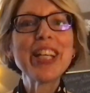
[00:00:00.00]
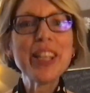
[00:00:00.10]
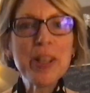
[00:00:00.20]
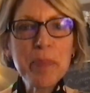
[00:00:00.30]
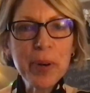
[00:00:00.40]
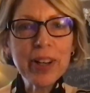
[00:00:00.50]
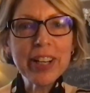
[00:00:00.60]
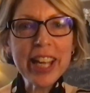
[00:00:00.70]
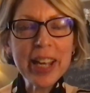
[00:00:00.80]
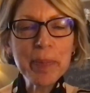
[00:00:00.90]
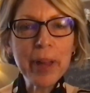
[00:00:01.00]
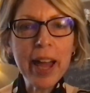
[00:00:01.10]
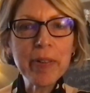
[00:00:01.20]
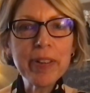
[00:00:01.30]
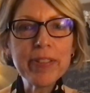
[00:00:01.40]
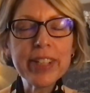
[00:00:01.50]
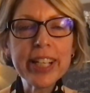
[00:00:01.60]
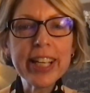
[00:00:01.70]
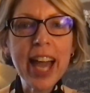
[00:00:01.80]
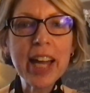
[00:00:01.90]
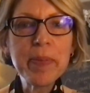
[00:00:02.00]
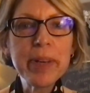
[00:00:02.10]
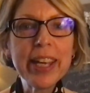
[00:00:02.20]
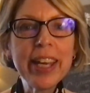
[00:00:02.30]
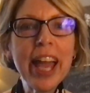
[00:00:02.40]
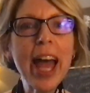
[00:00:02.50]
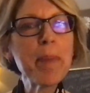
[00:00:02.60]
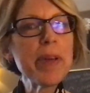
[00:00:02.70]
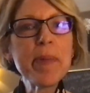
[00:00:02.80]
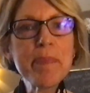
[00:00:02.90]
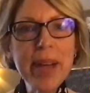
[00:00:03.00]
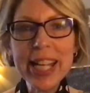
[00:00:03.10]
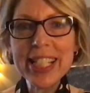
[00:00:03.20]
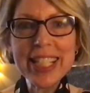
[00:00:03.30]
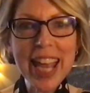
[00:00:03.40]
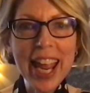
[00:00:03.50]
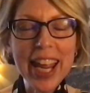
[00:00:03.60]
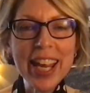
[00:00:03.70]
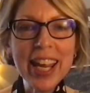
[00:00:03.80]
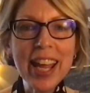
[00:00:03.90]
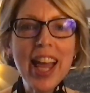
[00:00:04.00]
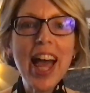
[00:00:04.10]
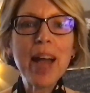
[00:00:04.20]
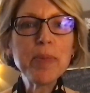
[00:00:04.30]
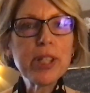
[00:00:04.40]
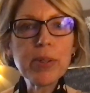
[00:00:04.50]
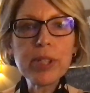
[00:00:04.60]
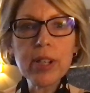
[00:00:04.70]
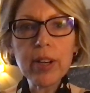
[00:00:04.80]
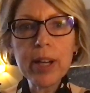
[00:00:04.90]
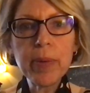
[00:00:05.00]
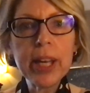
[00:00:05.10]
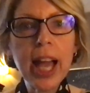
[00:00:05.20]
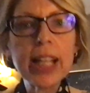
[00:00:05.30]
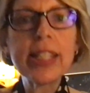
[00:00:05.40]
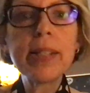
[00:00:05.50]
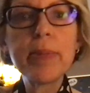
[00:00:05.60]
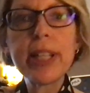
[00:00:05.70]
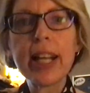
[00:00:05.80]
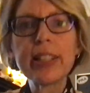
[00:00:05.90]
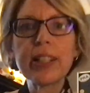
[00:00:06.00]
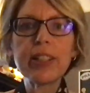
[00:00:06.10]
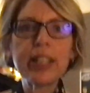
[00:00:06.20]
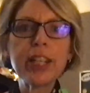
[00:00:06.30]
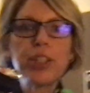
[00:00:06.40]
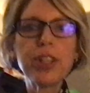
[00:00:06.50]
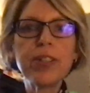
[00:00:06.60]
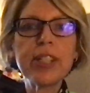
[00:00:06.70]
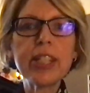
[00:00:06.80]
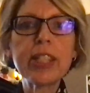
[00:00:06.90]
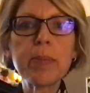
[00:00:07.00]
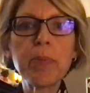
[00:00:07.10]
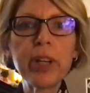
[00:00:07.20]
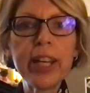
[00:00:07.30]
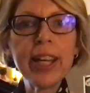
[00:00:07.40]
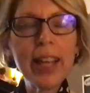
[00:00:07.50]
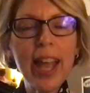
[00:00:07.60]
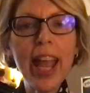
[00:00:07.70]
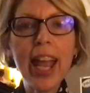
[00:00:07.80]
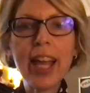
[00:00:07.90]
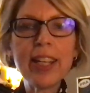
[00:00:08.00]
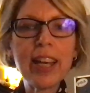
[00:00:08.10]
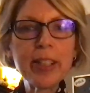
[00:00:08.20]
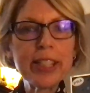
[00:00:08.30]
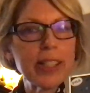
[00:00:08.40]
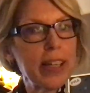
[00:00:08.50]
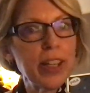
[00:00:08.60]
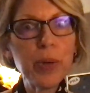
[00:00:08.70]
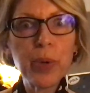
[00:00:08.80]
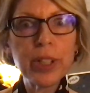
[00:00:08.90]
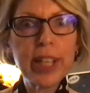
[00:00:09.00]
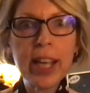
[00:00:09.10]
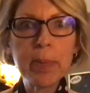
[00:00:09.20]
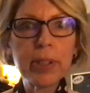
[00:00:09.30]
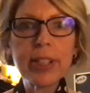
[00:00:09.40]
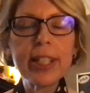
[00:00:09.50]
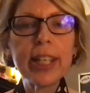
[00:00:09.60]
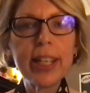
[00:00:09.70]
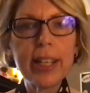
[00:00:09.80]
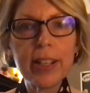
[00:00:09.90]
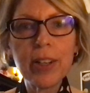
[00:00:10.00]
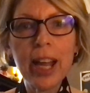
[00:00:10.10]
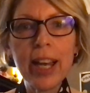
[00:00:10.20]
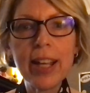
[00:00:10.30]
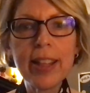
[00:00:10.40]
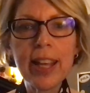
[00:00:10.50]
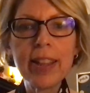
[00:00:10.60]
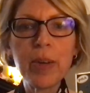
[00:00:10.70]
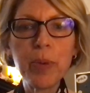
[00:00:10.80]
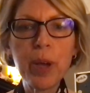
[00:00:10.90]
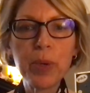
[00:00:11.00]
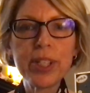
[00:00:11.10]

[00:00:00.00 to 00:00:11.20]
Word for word: Good morning, Platte River Academy. Happy Monday. I'm so sorry we had some technical issues this morning and you weren't able to hear anything that we were